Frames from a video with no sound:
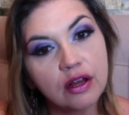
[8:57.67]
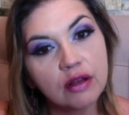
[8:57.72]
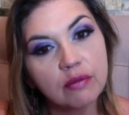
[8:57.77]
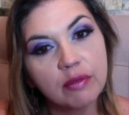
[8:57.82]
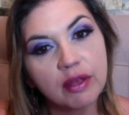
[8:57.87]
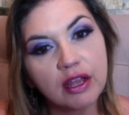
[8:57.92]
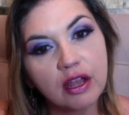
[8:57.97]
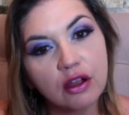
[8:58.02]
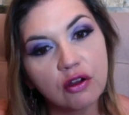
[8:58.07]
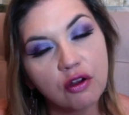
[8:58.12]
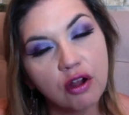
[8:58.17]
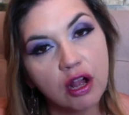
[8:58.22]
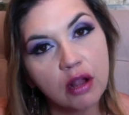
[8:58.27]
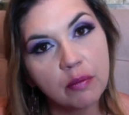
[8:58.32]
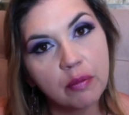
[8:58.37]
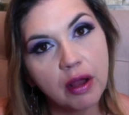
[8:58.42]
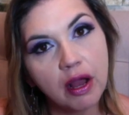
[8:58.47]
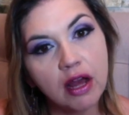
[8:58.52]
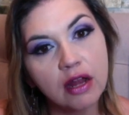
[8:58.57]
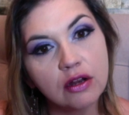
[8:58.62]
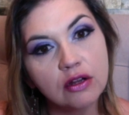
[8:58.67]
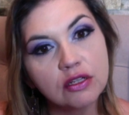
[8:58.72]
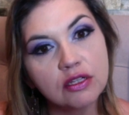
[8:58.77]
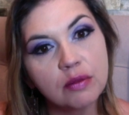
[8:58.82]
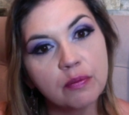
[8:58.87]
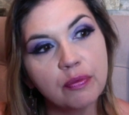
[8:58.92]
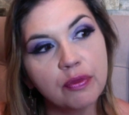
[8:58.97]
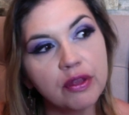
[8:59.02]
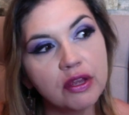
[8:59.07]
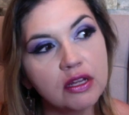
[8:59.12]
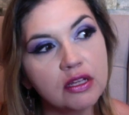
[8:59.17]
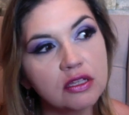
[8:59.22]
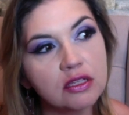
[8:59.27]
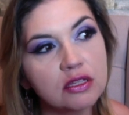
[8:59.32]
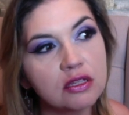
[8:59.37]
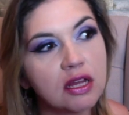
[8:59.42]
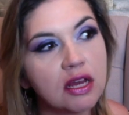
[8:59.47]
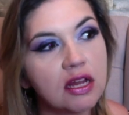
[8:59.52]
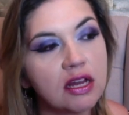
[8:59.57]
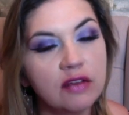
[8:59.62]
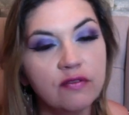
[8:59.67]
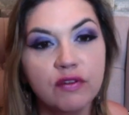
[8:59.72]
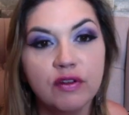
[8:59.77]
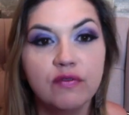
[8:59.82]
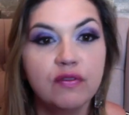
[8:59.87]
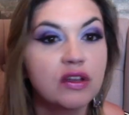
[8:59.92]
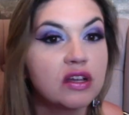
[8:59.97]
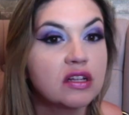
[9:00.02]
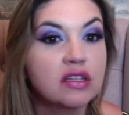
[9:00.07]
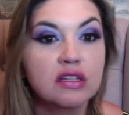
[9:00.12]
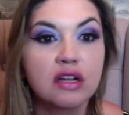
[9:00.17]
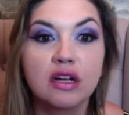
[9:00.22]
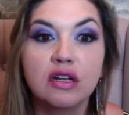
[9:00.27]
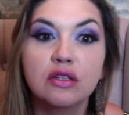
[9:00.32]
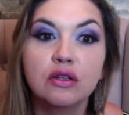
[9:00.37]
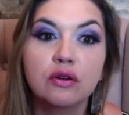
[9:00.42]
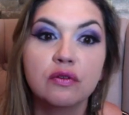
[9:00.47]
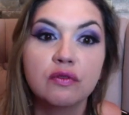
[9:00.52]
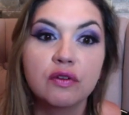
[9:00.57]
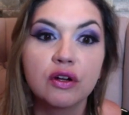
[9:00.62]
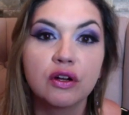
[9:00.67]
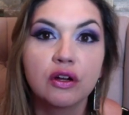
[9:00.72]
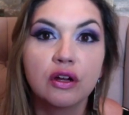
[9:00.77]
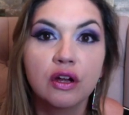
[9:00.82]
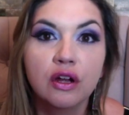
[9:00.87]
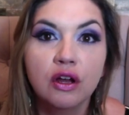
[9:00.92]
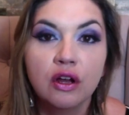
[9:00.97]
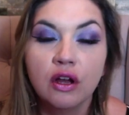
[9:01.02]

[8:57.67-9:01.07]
like a crock pot or something so that even if it gets knocked over,